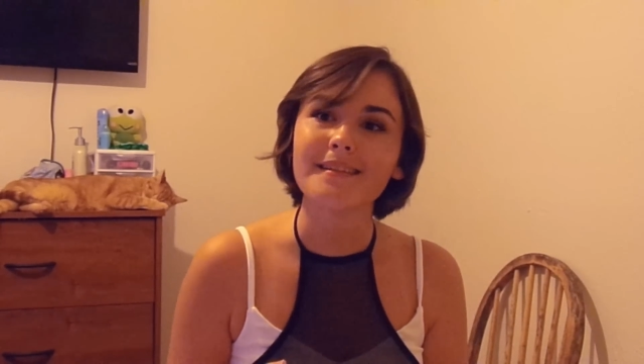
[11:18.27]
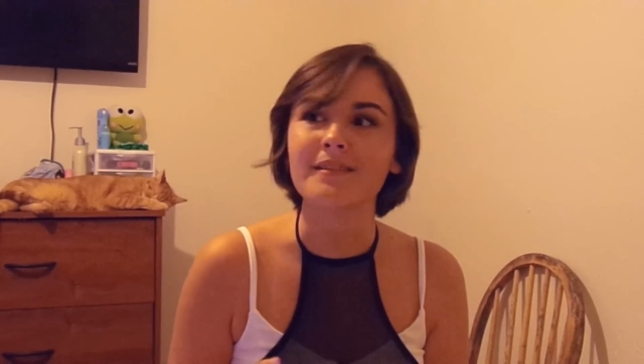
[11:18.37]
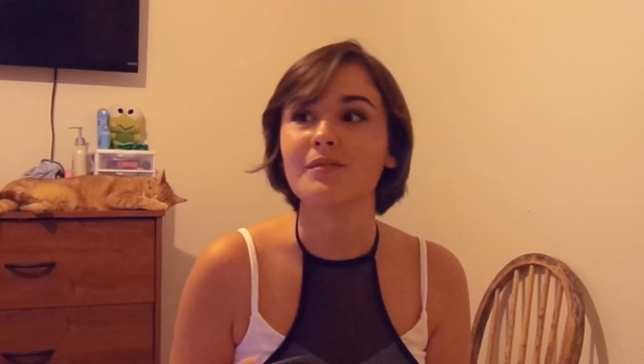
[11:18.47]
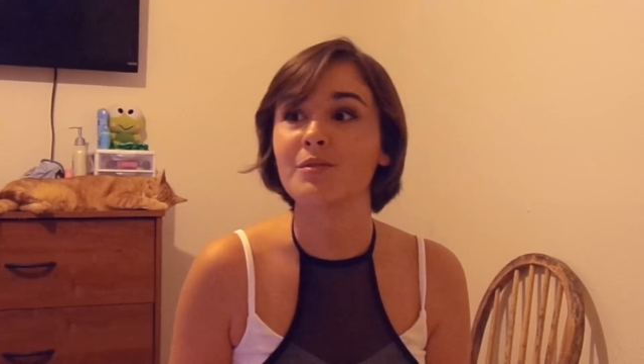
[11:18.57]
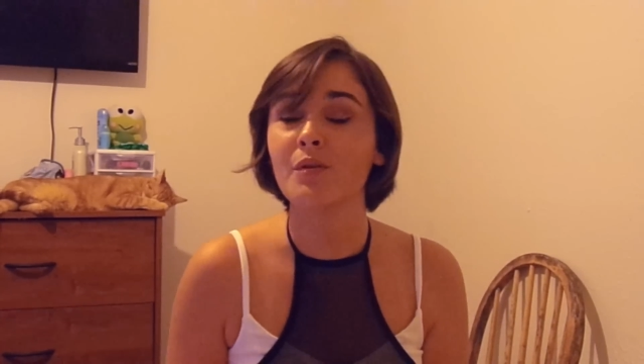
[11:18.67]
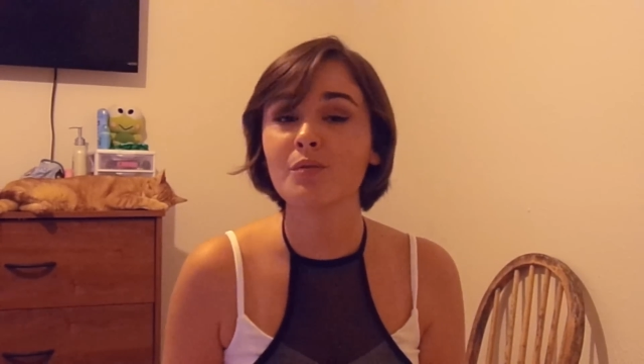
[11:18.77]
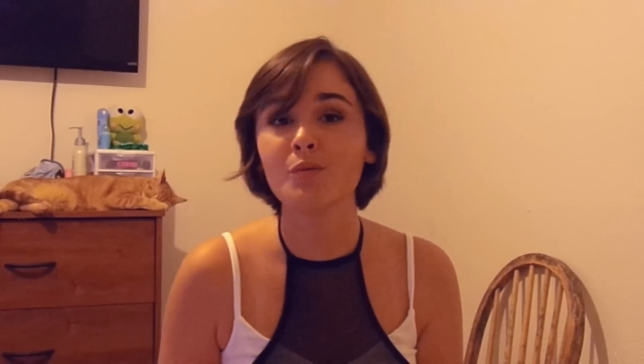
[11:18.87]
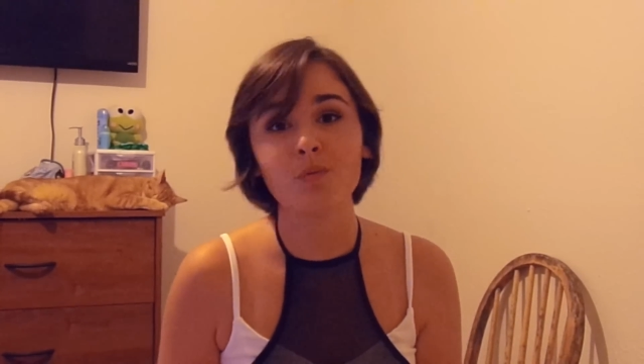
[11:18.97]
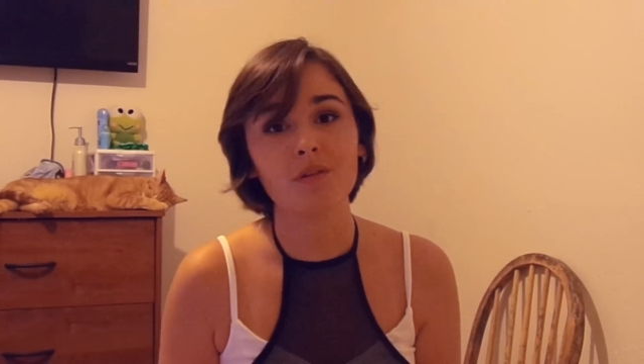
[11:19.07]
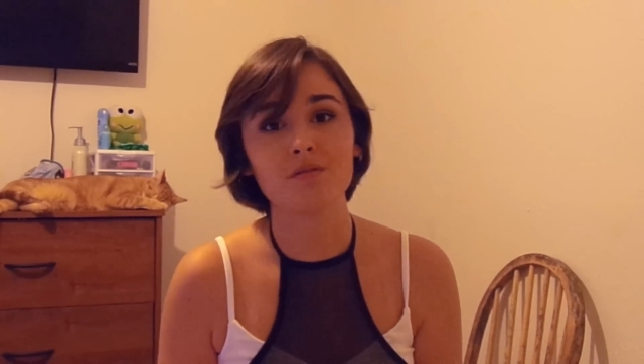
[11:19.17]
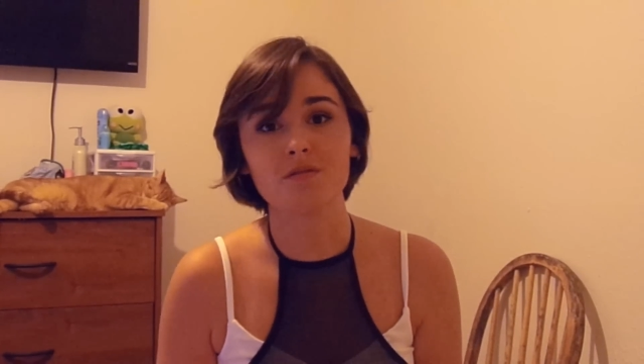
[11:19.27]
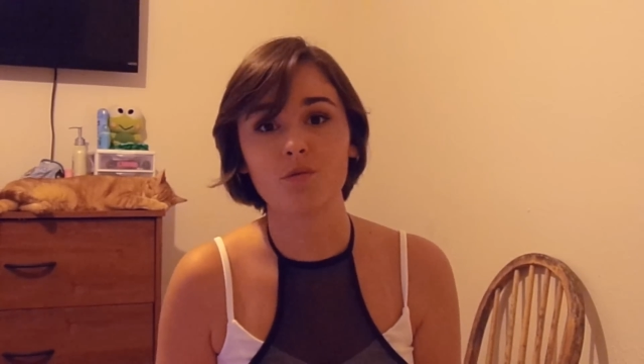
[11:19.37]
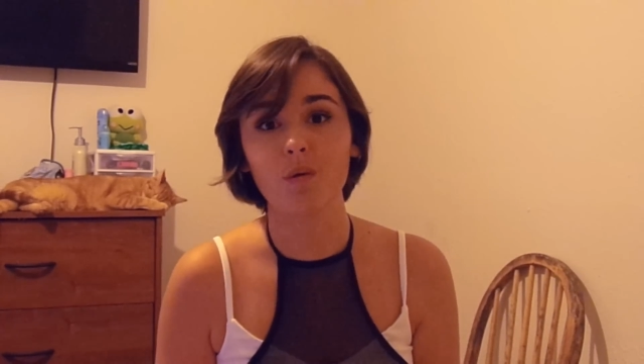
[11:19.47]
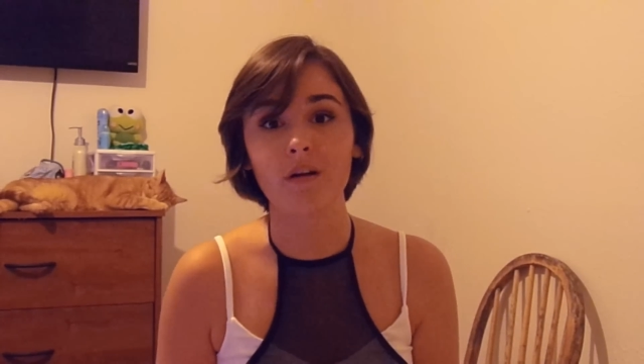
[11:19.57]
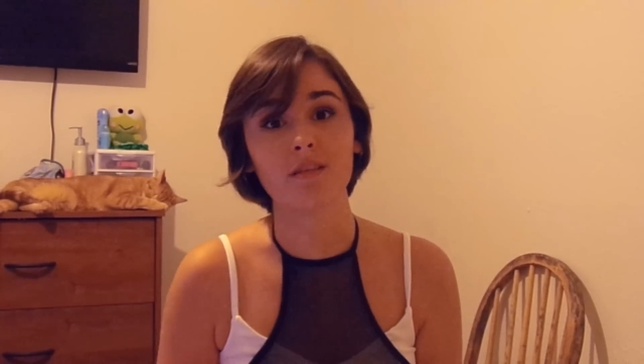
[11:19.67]
And if you don't know who those two
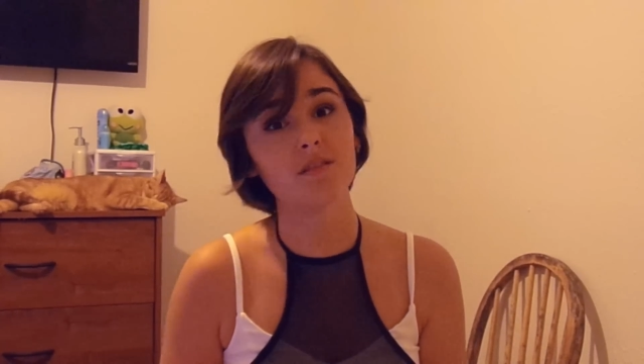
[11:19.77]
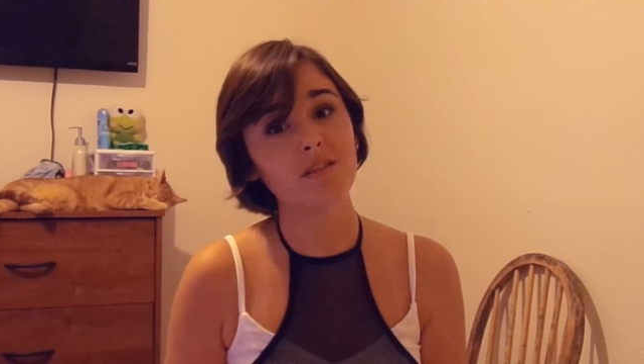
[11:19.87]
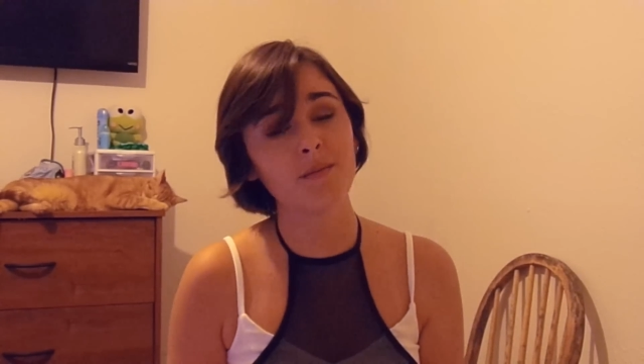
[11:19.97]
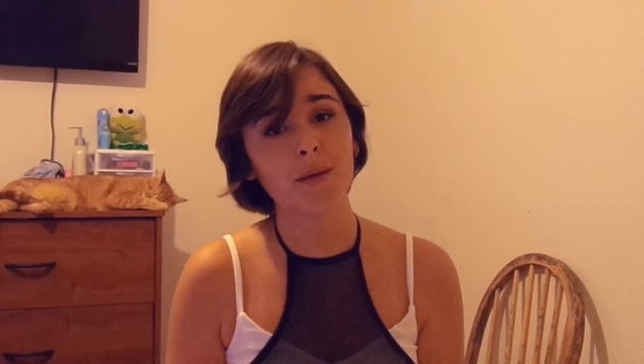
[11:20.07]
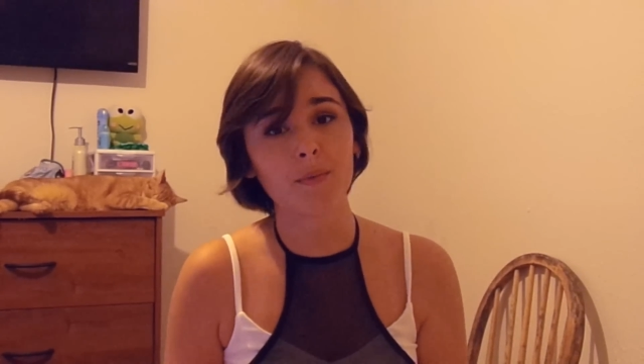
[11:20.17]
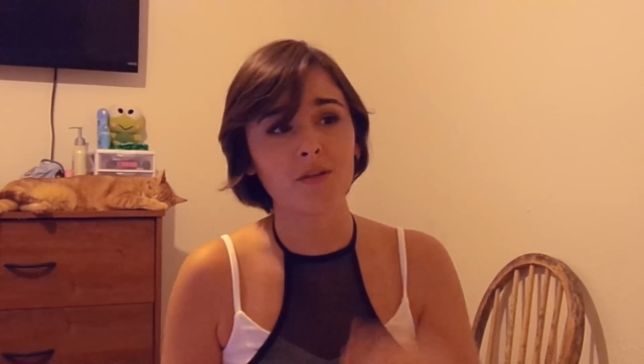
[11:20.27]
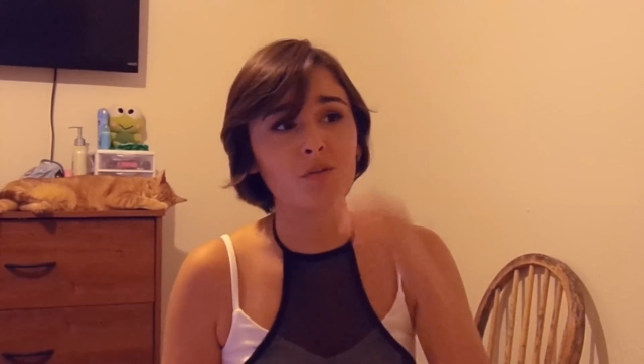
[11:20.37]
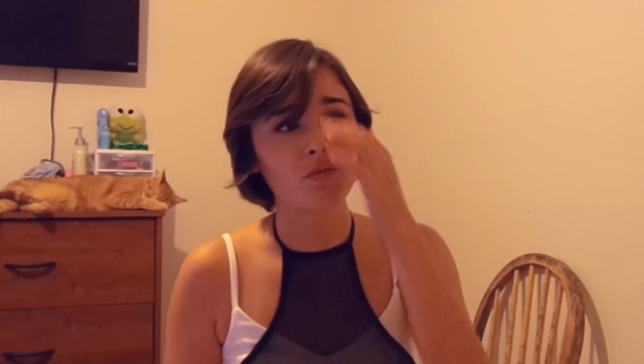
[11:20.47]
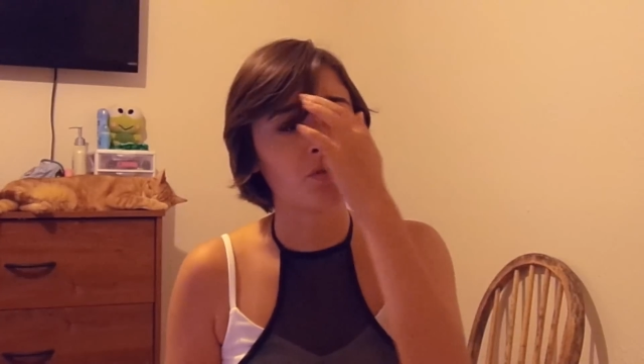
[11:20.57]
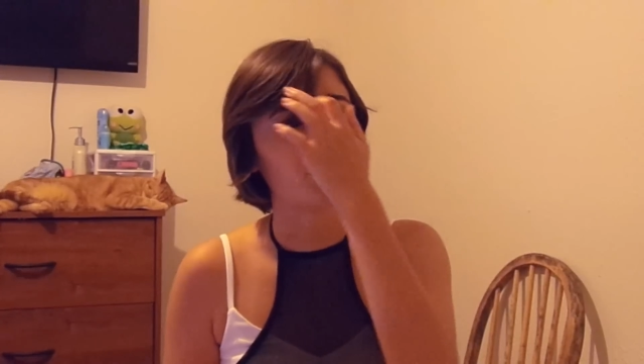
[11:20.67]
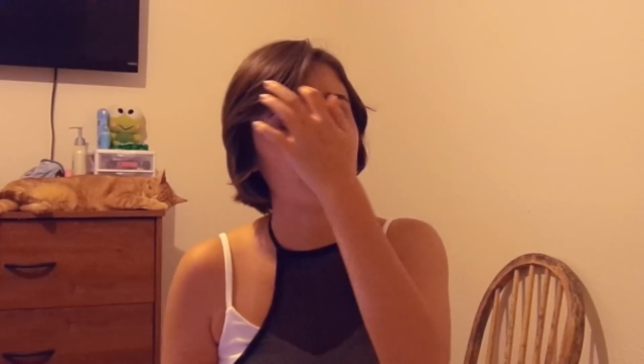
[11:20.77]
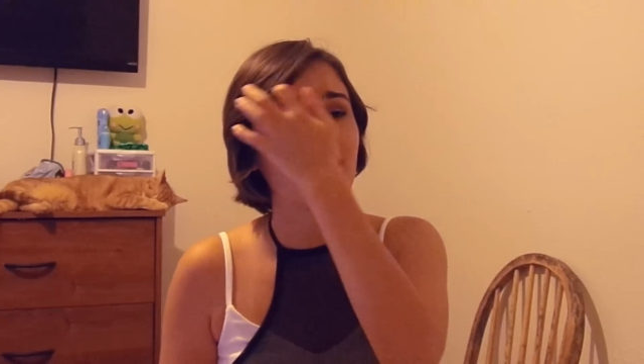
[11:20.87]
are, look them up on YouTube.